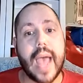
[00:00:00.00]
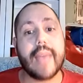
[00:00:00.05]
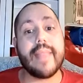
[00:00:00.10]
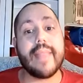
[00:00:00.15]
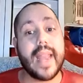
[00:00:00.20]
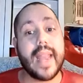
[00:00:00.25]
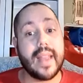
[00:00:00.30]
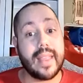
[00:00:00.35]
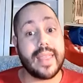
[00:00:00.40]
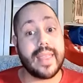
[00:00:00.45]
And
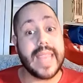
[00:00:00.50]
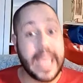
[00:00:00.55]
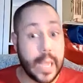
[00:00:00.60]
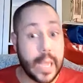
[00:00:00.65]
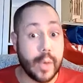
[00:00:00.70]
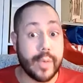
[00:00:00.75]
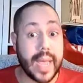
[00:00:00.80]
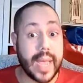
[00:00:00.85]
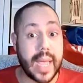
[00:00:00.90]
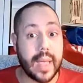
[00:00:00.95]
then in
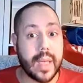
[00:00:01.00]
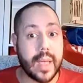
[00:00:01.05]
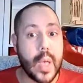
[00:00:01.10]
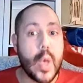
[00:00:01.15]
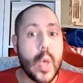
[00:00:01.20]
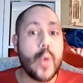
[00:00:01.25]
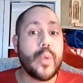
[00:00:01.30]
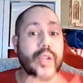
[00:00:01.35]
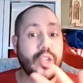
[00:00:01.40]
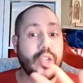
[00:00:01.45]
theory,
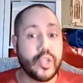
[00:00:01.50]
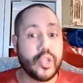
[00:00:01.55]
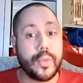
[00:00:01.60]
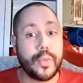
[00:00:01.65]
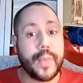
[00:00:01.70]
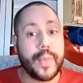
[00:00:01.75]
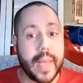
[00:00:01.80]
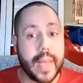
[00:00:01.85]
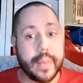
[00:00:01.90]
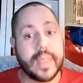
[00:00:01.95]
we
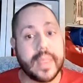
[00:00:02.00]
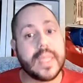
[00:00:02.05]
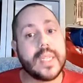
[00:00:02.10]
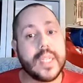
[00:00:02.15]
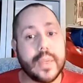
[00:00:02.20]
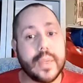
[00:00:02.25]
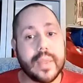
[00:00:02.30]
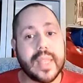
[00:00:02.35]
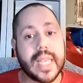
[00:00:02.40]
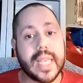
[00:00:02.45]
should be able to
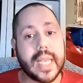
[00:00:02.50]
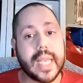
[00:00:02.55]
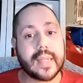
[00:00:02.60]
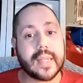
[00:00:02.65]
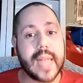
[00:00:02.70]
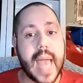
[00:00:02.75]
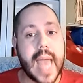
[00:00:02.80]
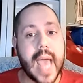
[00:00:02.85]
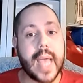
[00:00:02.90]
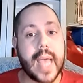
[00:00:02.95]
do
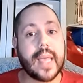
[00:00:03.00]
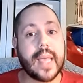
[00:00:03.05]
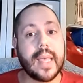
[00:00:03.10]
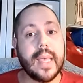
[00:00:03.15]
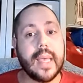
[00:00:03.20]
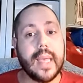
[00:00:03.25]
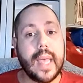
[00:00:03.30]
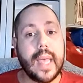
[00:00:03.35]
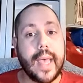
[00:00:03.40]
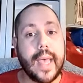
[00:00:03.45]
things like
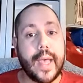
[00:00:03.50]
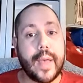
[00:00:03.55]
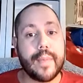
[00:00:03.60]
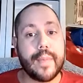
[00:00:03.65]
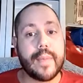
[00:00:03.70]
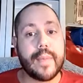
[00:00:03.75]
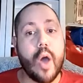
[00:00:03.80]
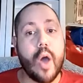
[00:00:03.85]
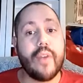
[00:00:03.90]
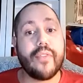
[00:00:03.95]

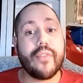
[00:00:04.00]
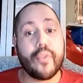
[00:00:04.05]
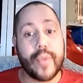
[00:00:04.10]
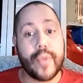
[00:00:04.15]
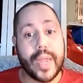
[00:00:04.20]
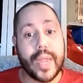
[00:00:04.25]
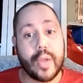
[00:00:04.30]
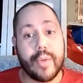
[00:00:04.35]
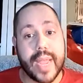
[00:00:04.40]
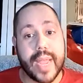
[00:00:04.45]

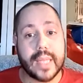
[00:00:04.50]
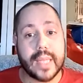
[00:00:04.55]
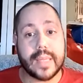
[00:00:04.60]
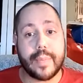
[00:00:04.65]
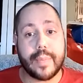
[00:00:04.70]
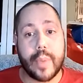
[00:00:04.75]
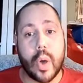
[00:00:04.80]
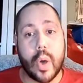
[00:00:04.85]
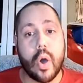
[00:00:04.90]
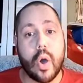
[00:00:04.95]
offering greater
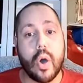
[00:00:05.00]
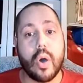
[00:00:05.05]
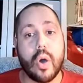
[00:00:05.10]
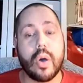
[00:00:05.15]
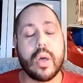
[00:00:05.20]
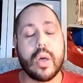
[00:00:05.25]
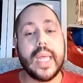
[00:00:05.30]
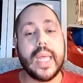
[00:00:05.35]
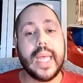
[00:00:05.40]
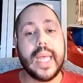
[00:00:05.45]

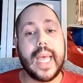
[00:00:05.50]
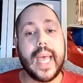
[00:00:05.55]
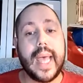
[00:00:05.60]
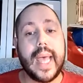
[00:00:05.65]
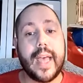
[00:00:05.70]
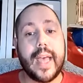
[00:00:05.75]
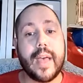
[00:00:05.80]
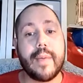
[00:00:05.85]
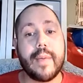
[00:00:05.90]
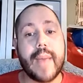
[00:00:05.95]
support,
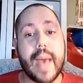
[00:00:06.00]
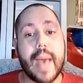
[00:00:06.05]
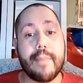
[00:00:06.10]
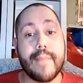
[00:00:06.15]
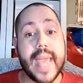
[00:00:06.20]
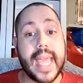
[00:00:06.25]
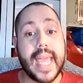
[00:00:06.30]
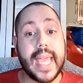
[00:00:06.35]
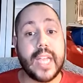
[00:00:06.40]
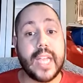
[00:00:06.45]
and
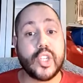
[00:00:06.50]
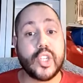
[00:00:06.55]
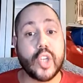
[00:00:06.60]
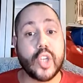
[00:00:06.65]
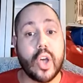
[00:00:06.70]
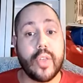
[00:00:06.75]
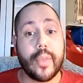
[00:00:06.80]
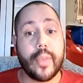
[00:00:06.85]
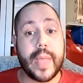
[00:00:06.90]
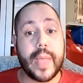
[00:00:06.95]
making
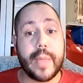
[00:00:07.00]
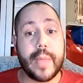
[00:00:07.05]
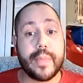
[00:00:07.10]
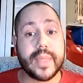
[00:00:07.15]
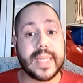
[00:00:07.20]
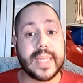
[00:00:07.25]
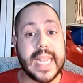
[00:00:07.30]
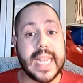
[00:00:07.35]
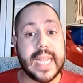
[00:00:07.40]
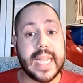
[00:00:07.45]
sure that
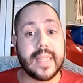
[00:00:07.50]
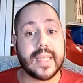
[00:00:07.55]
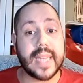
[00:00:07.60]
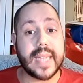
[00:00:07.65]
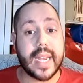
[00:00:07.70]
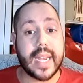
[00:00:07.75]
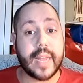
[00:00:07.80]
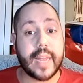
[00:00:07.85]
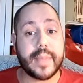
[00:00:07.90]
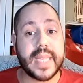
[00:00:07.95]
people's needs and
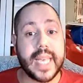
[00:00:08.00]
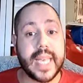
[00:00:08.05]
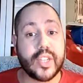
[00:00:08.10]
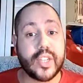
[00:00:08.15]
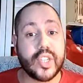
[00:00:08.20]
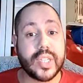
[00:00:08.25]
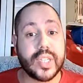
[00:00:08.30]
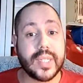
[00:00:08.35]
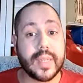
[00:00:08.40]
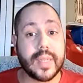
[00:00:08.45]

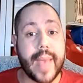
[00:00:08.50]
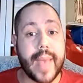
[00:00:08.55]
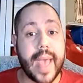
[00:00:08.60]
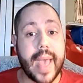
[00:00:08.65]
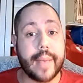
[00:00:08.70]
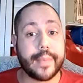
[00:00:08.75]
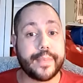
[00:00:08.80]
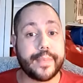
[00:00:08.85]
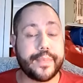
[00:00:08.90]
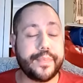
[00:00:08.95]
adaptations are met.